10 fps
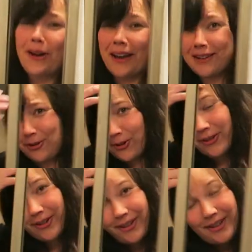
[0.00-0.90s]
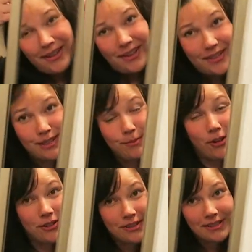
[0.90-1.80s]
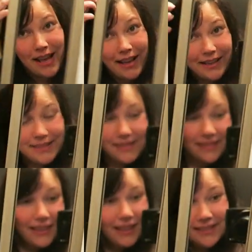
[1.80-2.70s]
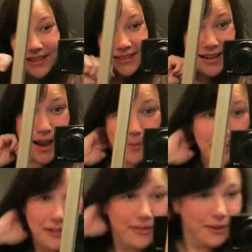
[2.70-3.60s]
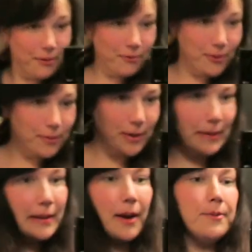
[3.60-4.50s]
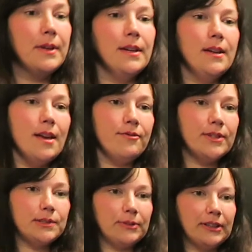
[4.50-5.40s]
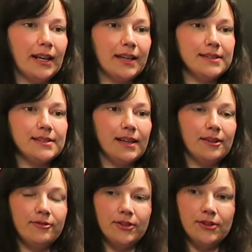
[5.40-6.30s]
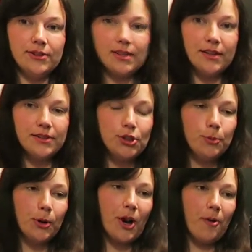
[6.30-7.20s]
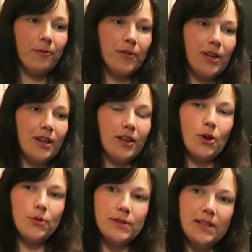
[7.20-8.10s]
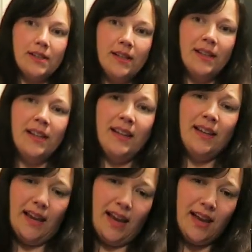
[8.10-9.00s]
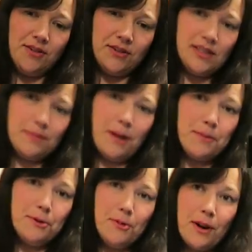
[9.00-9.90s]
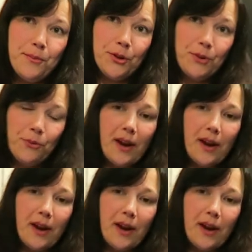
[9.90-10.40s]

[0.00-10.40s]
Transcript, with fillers: go ahead and order a smaller size and then it doesn't happen and then it won't fit me. But yeah, it fits really nice and it feels super comfy and cozy. And this is probably what I'm gonna